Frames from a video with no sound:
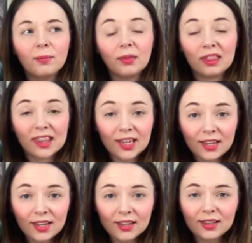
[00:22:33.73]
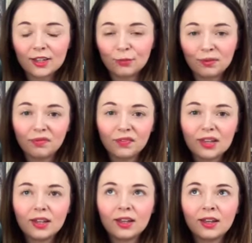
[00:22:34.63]
been thinking, that you've been
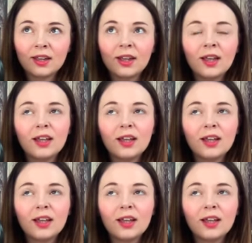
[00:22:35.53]
feeling.